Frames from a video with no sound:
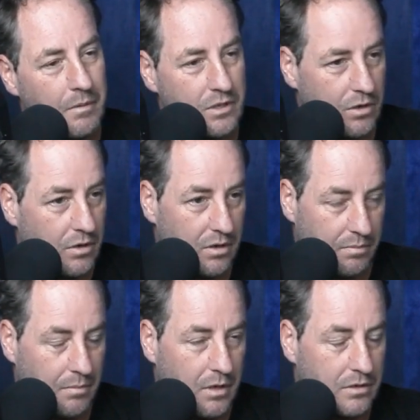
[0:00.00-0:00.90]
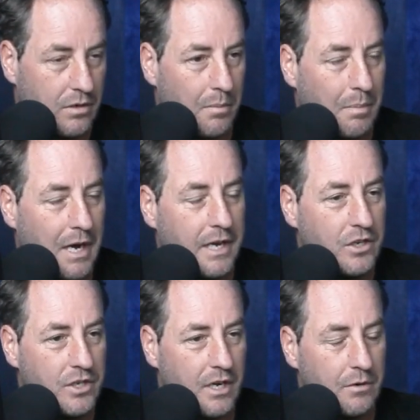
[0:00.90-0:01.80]
It's on a
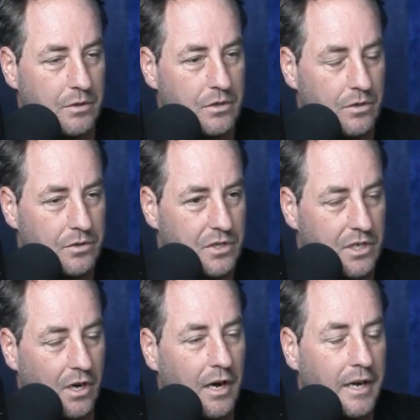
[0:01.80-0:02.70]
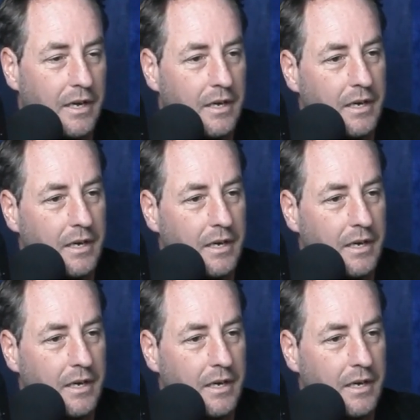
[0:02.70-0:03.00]
paid channel. It's on Sky.